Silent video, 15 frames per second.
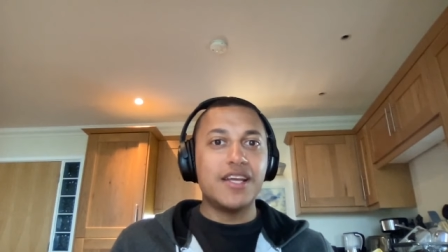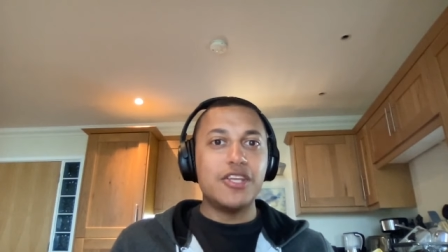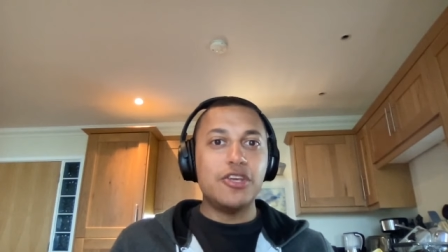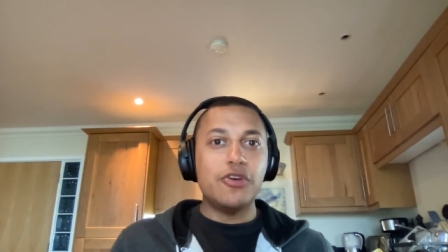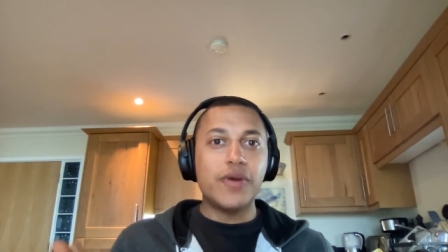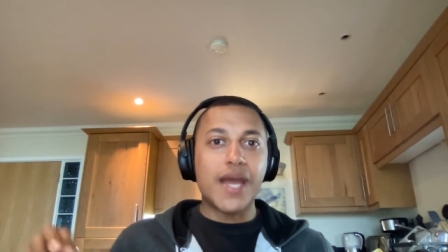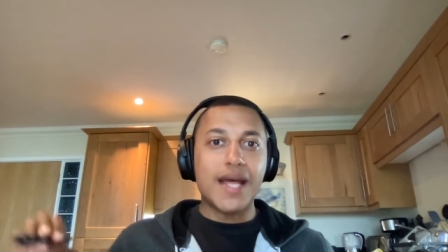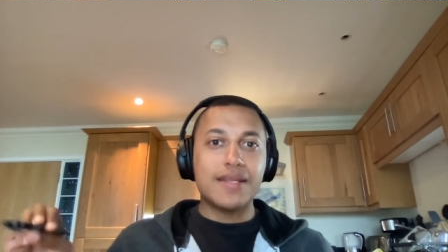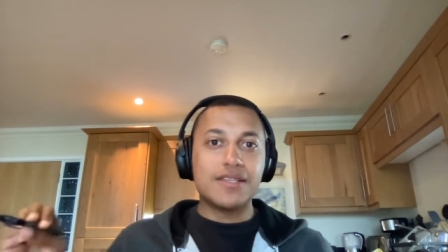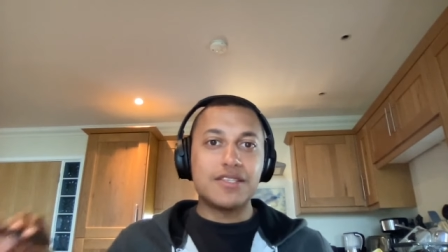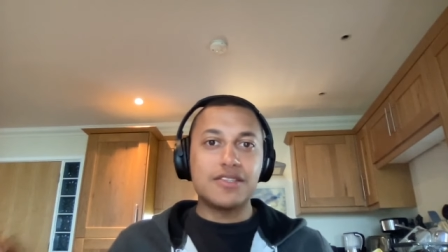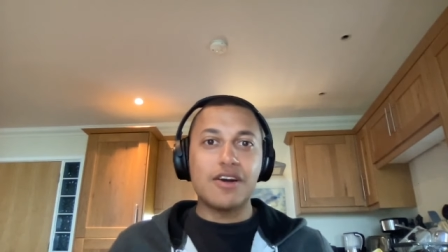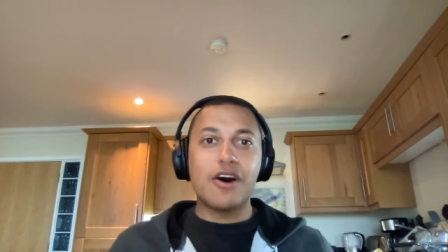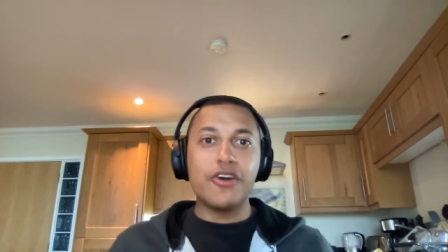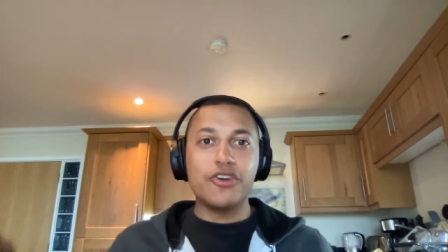You can
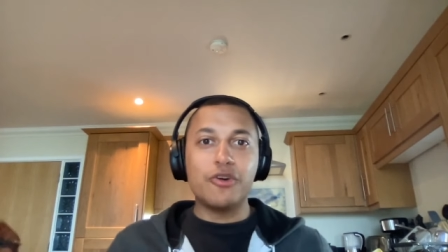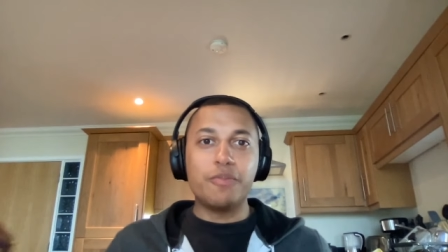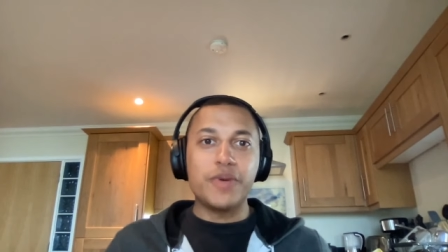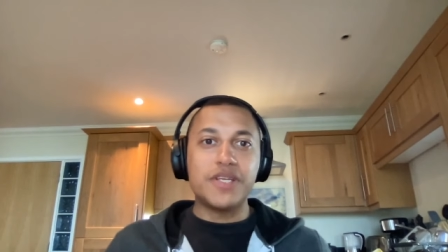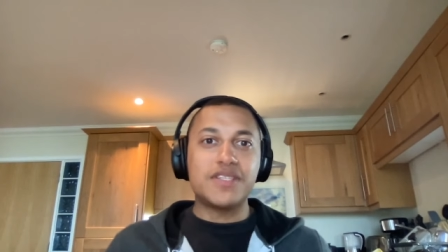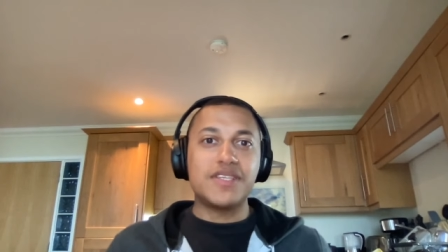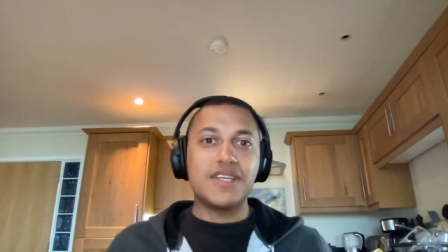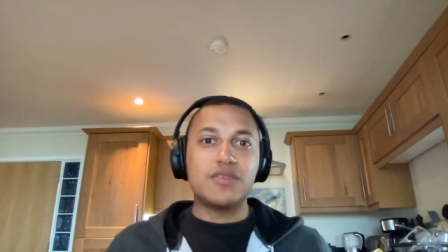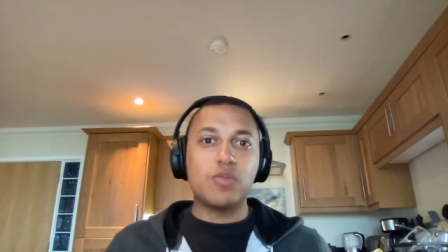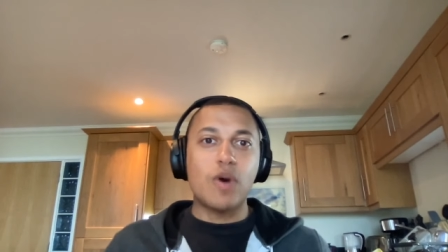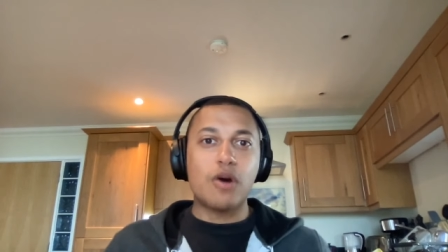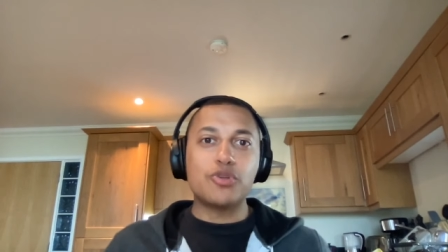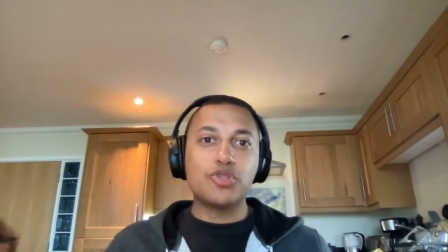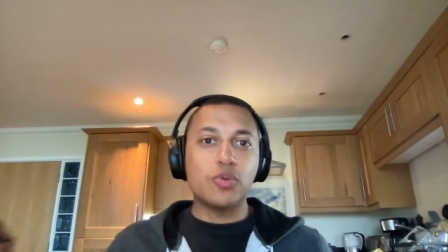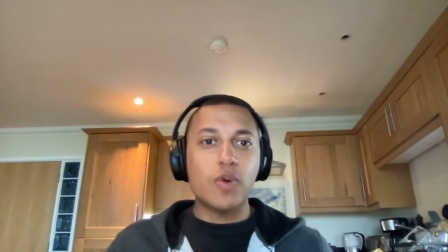start your business
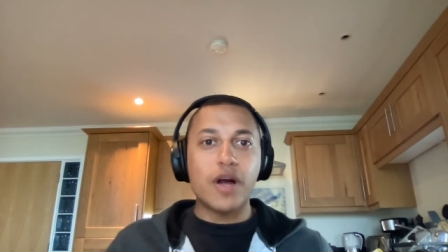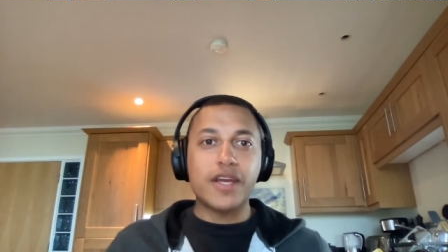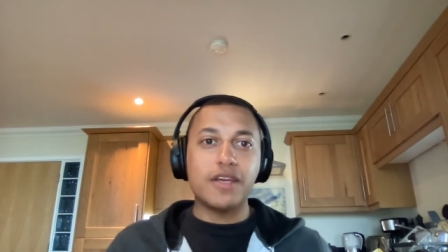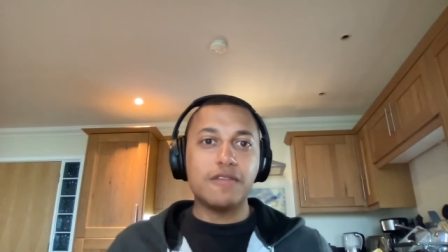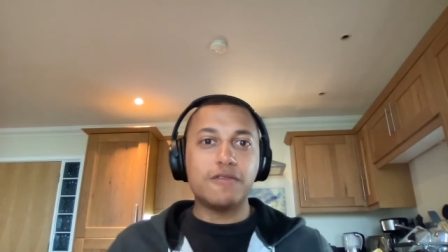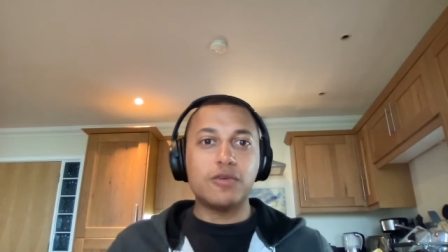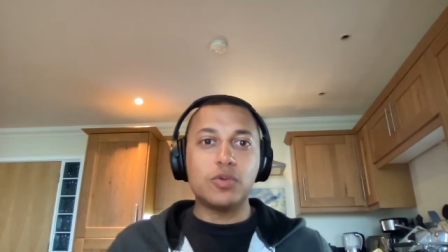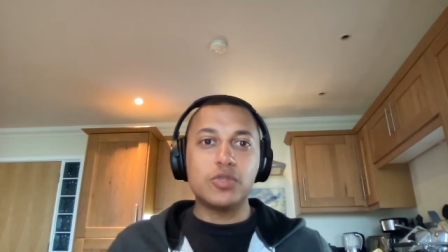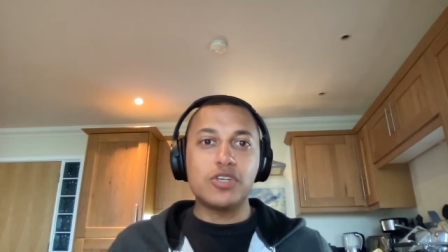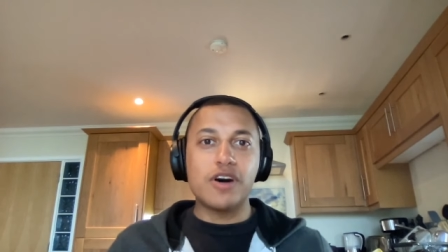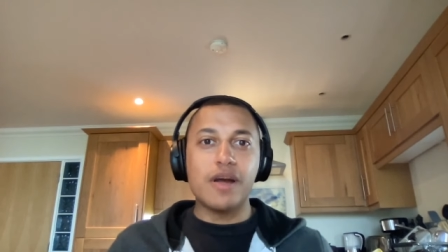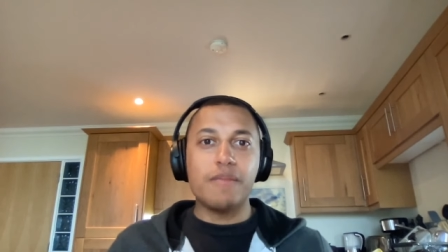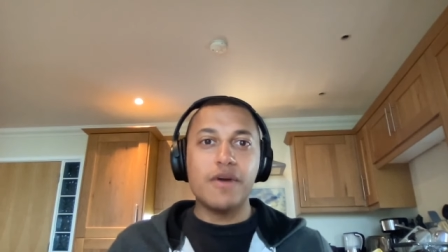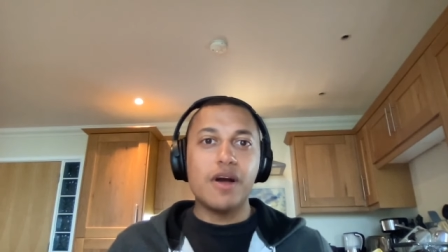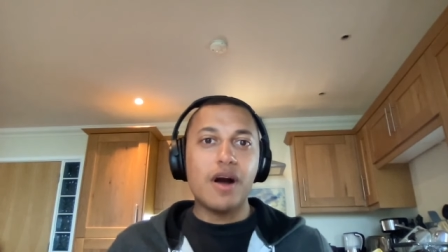whilst you're working full
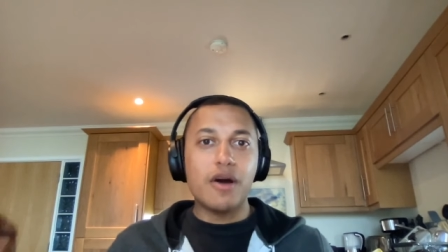time.